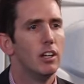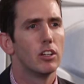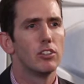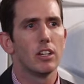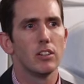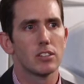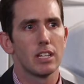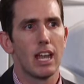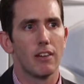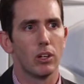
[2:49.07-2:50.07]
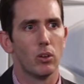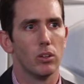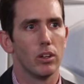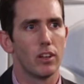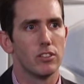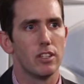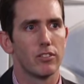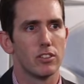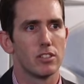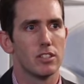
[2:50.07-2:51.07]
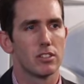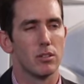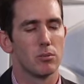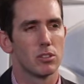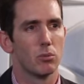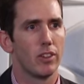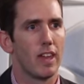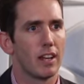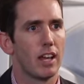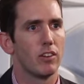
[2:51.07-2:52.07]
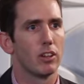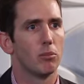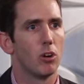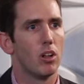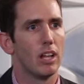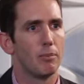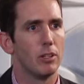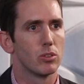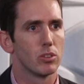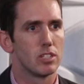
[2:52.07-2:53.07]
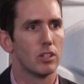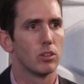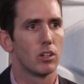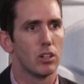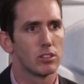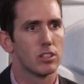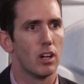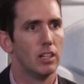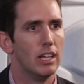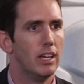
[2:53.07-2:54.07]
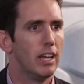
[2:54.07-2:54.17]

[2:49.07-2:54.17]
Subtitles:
Because you could see having all of those different systems without having them roll up into a single console,